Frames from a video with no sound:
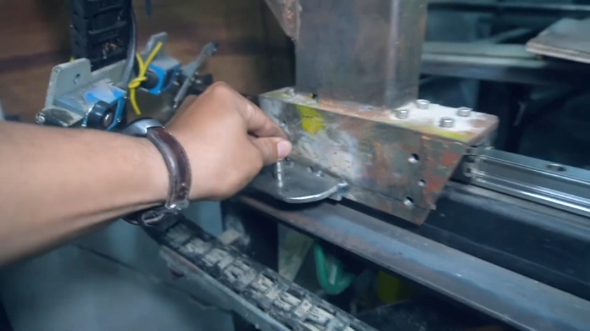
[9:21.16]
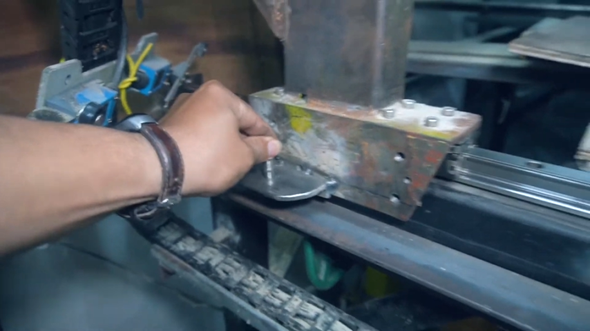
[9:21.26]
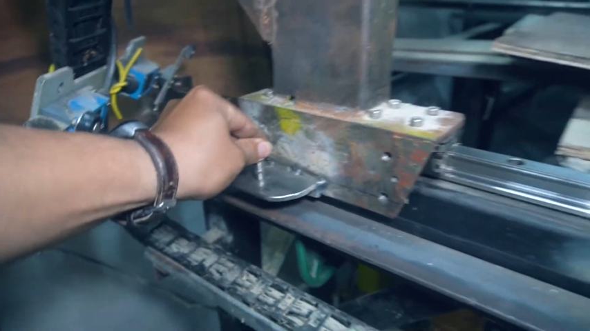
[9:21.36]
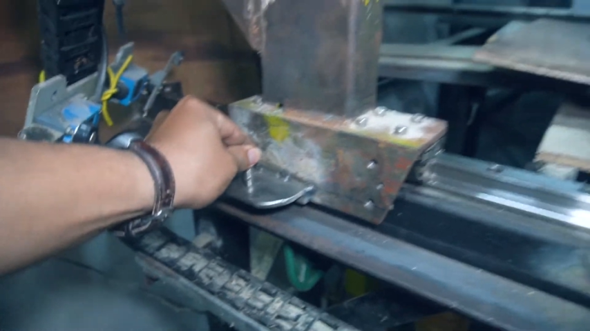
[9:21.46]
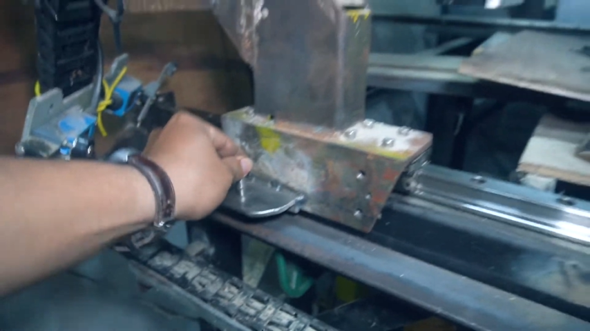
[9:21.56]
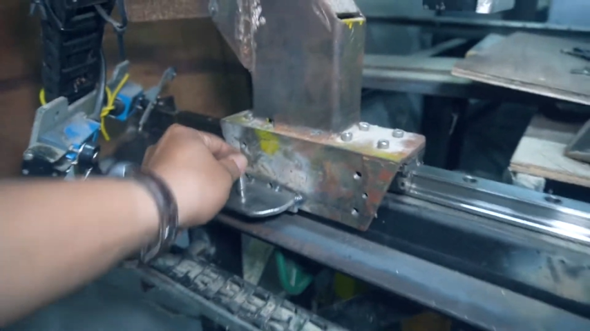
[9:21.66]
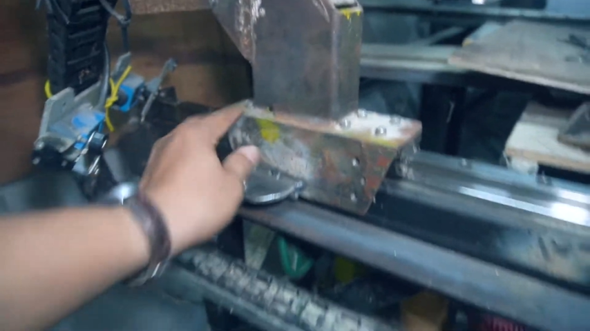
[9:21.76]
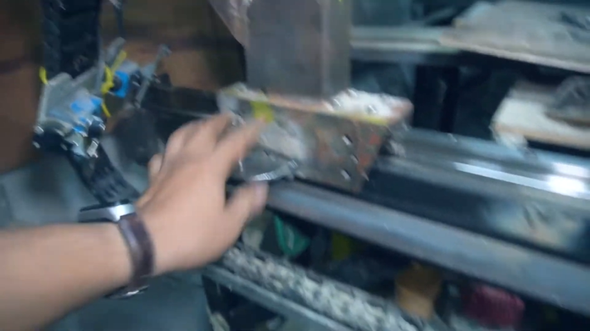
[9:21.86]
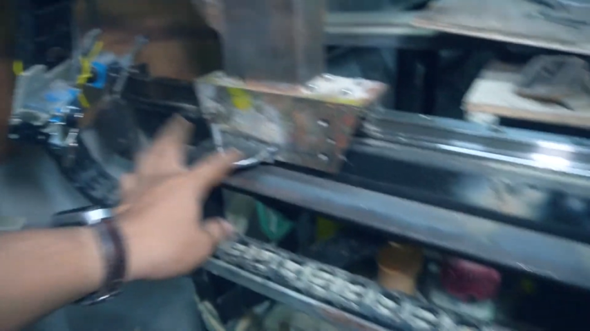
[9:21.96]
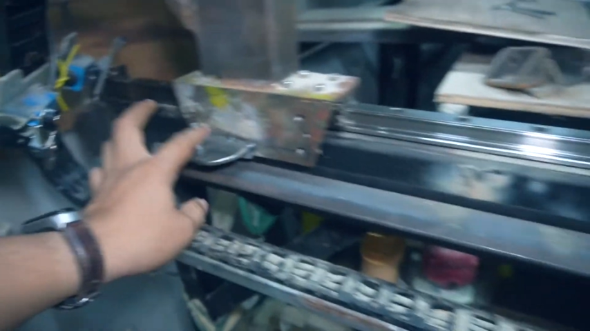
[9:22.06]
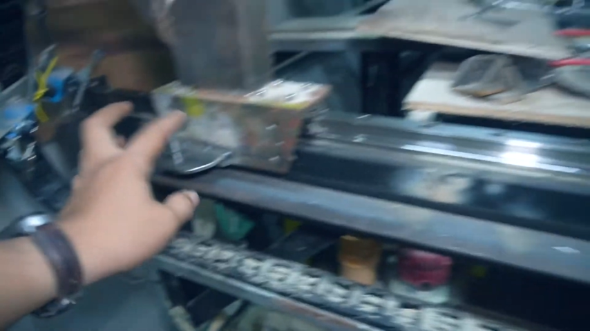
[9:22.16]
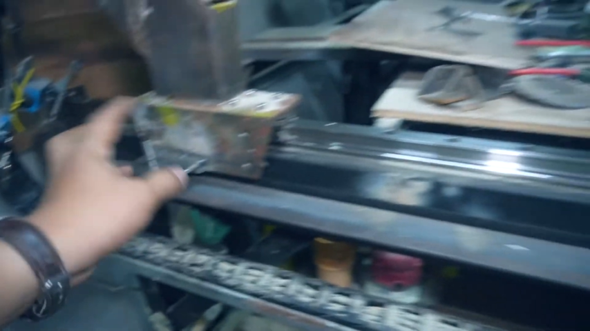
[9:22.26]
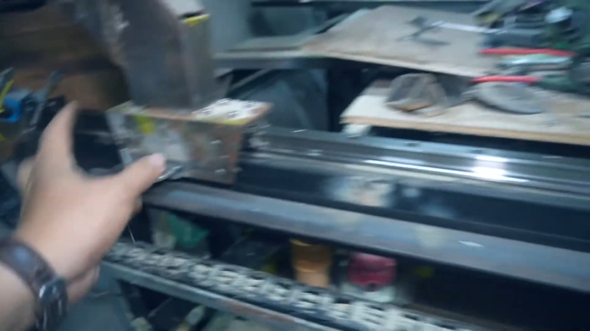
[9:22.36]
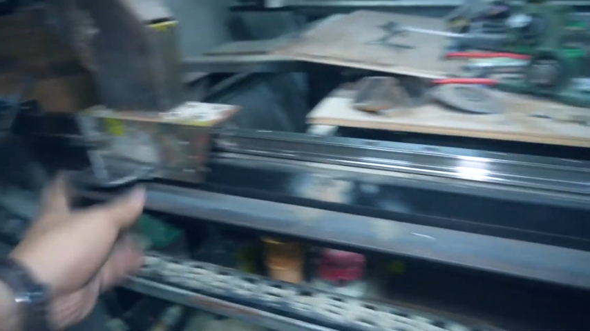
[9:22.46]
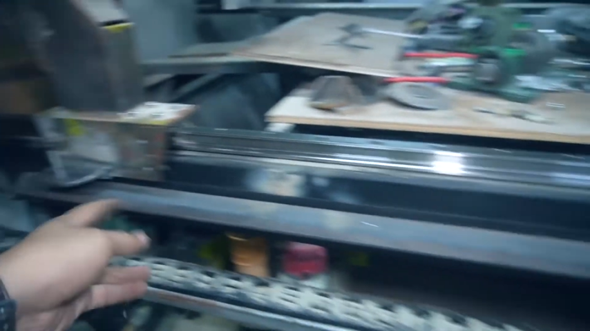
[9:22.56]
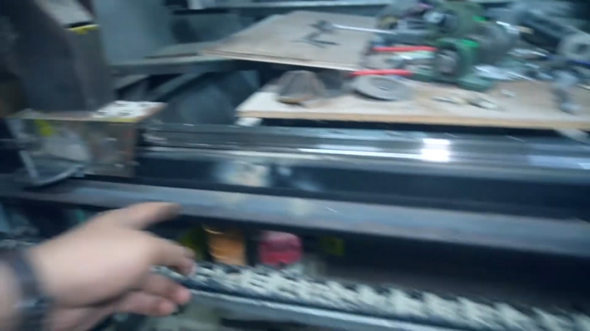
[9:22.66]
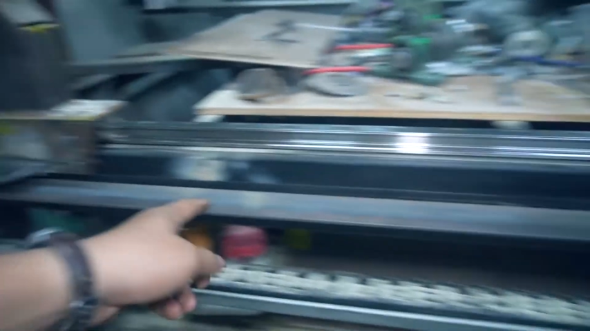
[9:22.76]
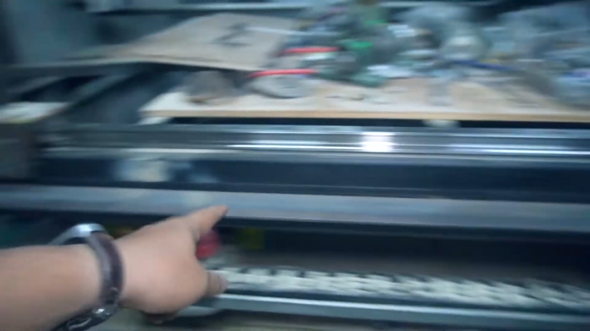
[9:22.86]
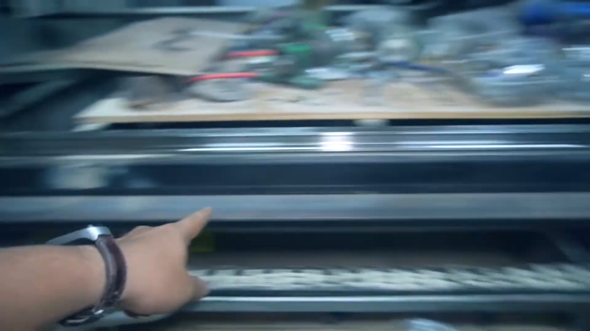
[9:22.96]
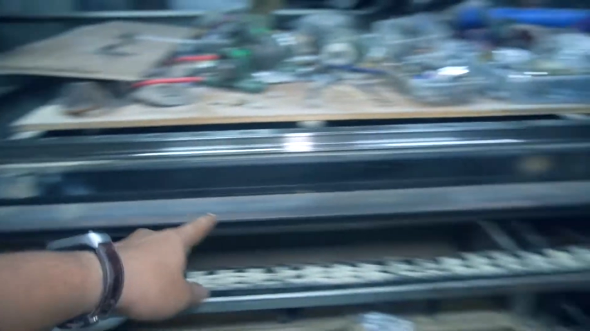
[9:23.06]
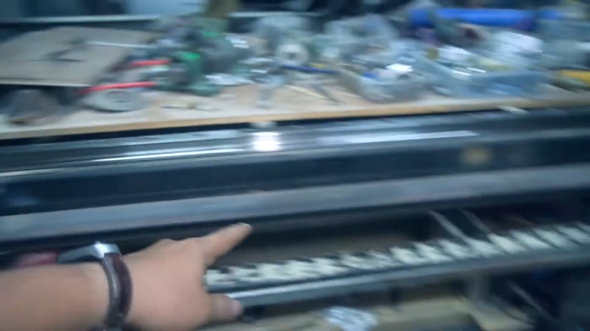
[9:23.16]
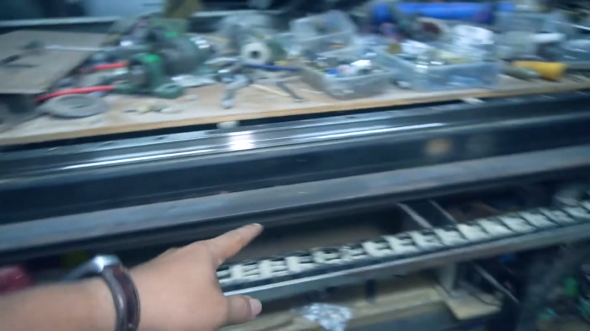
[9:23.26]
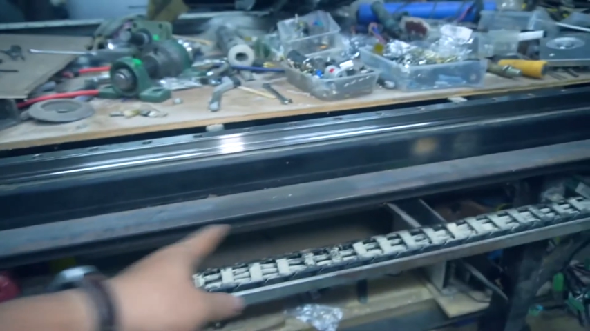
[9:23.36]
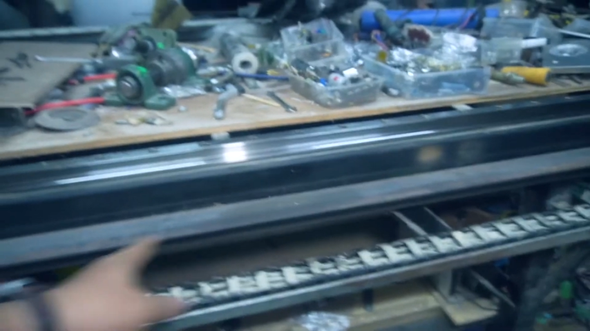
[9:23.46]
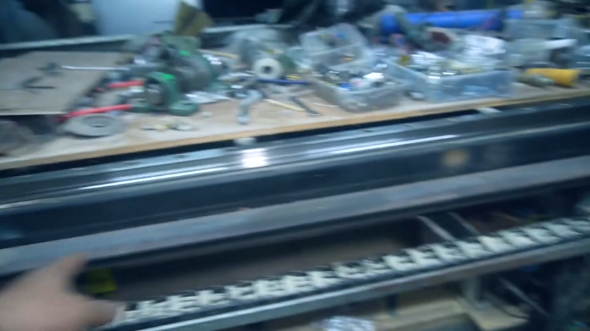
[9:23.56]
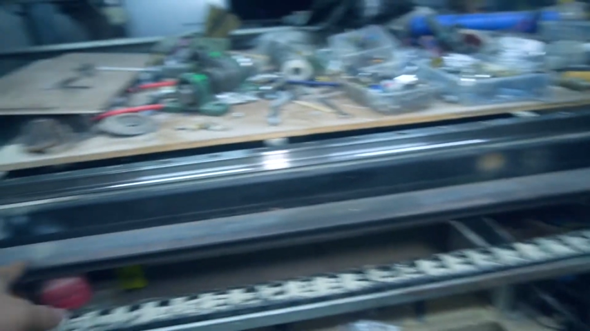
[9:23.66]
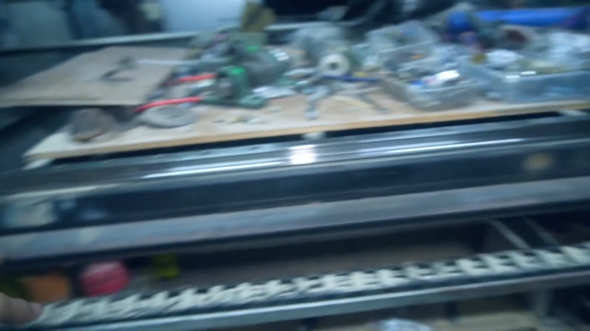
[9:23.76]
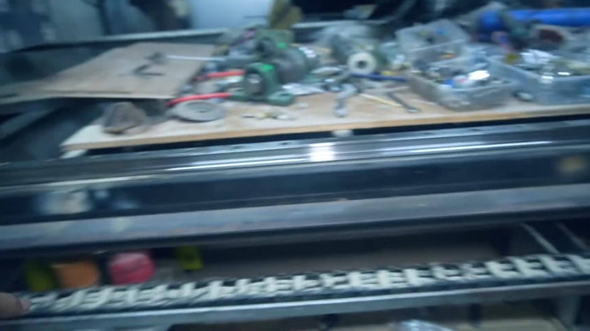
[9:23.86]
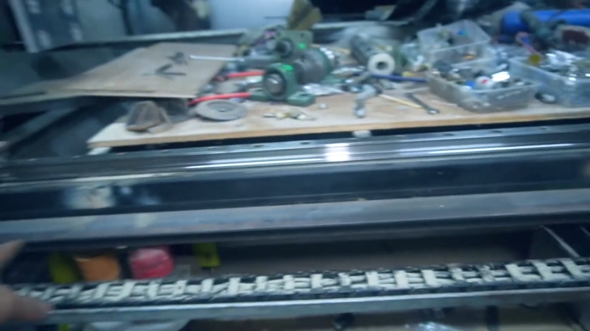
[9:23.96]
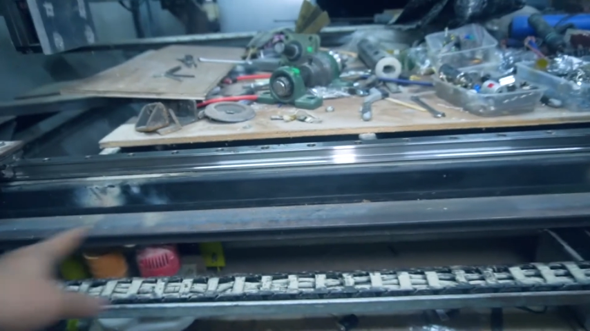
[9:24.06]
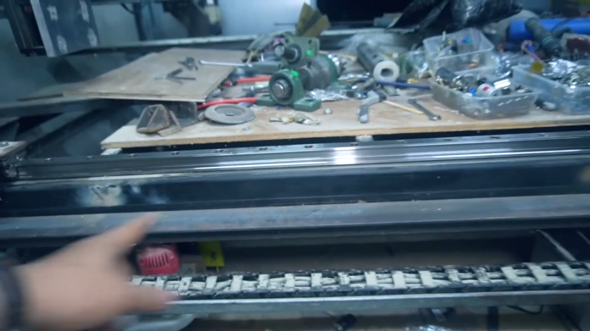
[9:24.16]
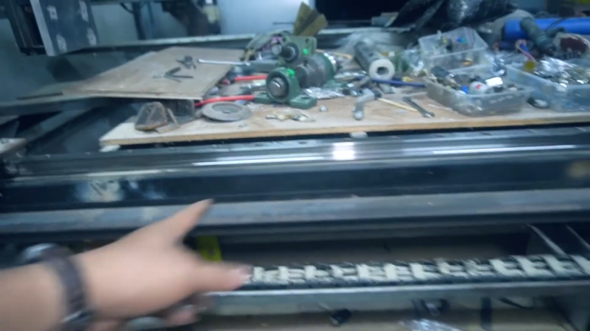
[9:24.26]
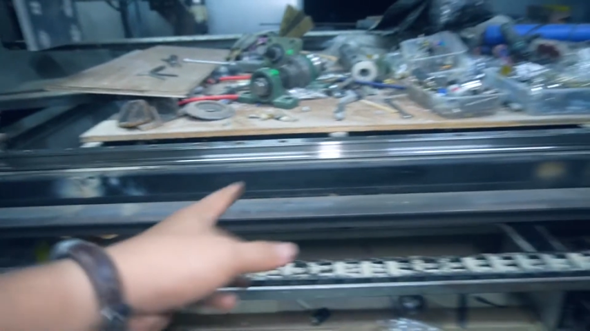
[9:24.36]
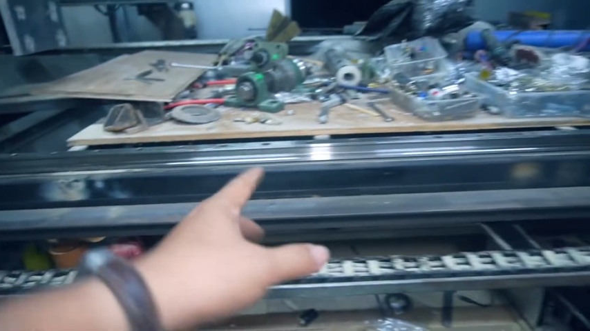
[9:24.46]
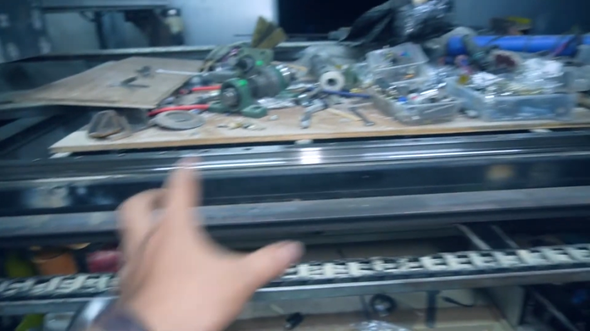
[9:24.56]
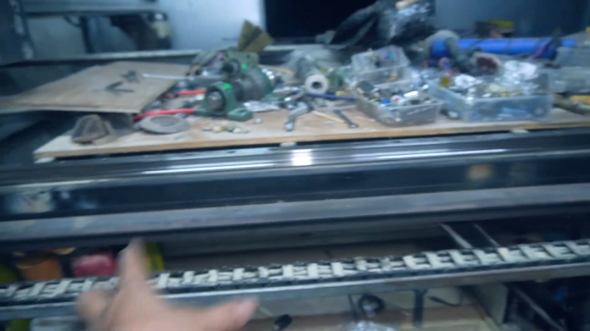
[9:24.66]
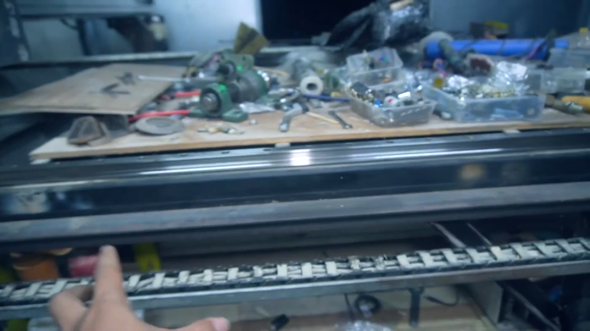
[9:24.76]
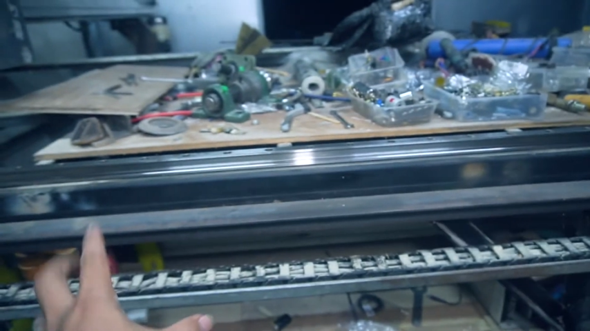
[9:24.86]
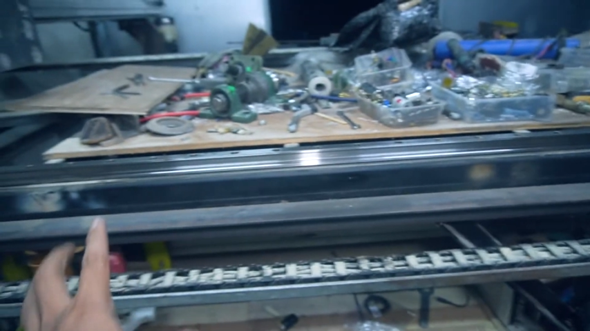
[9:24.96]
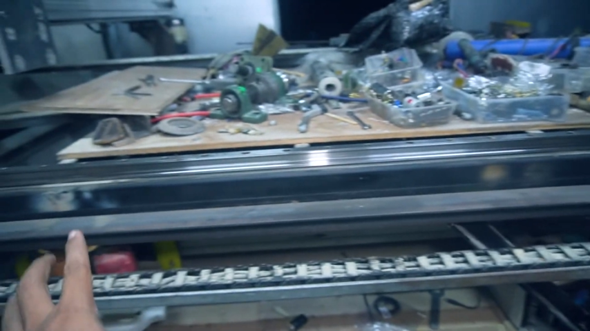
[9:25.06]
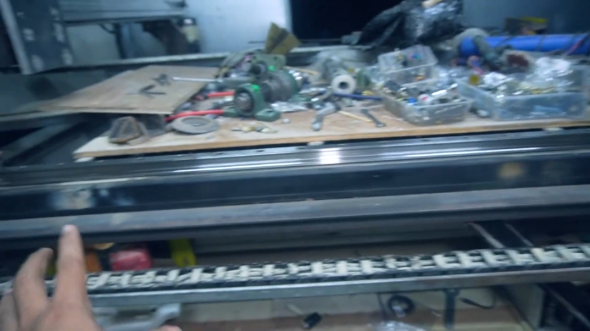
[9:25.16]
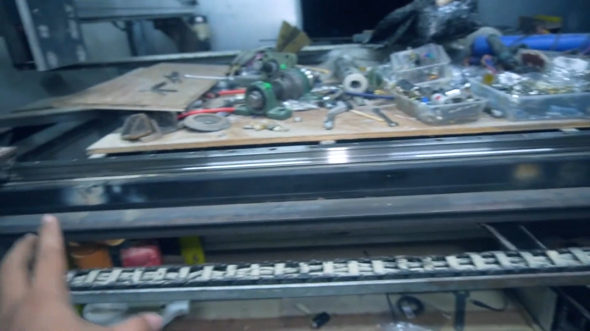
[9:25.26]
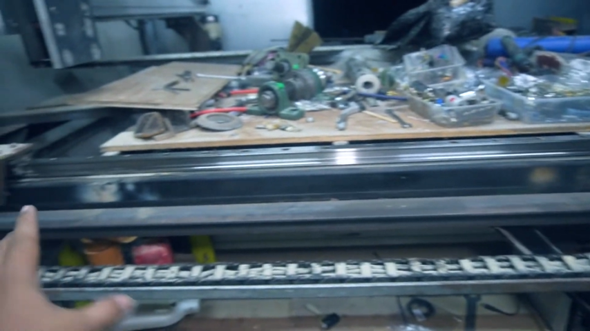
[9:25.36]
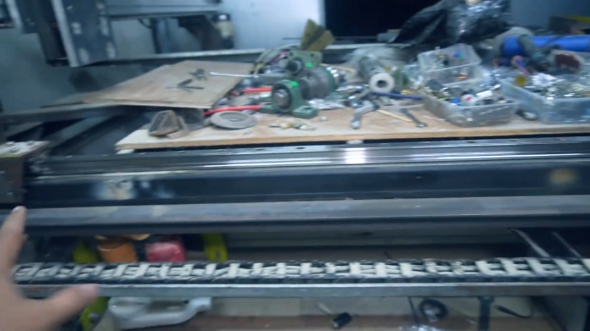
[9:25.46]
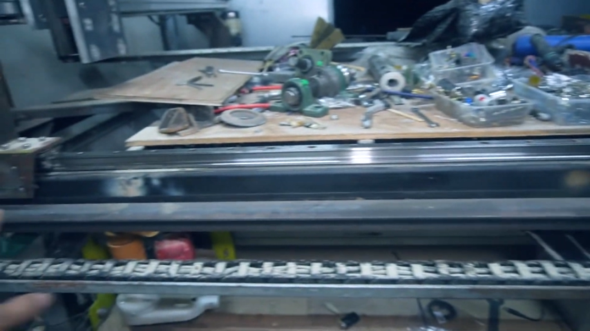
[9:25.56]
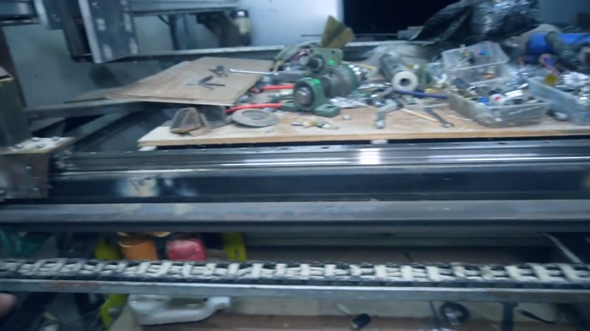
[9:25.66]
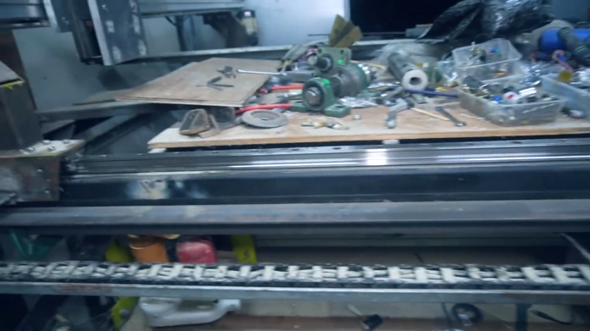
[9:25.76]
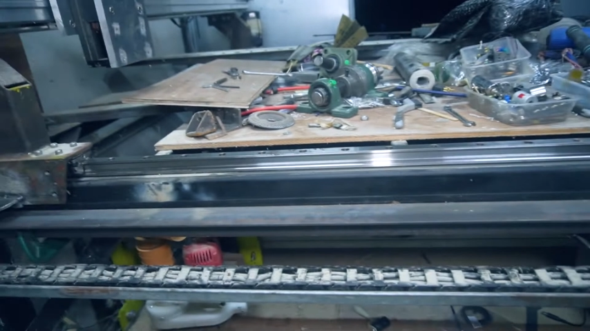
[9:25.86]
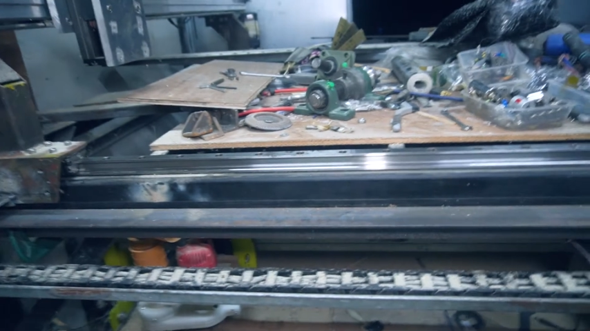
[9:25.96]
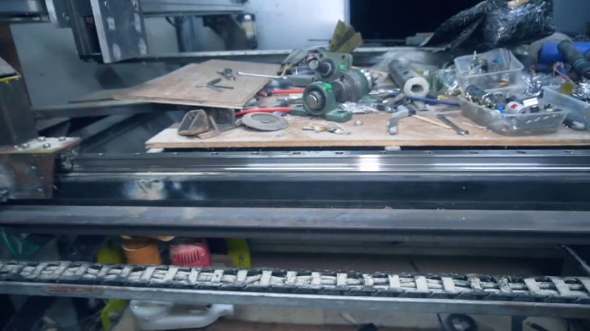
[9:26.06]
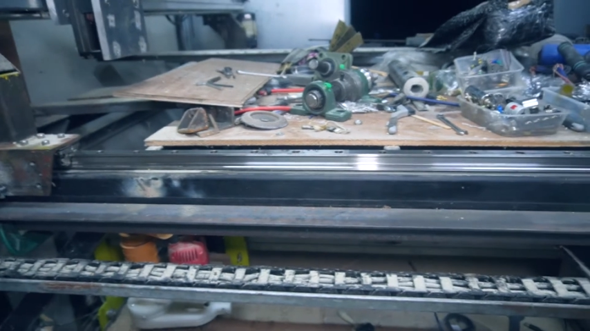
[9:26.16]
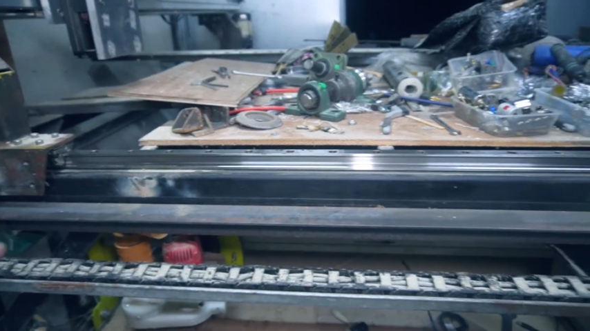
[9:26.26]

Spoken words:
Nobody's mouth can be seen.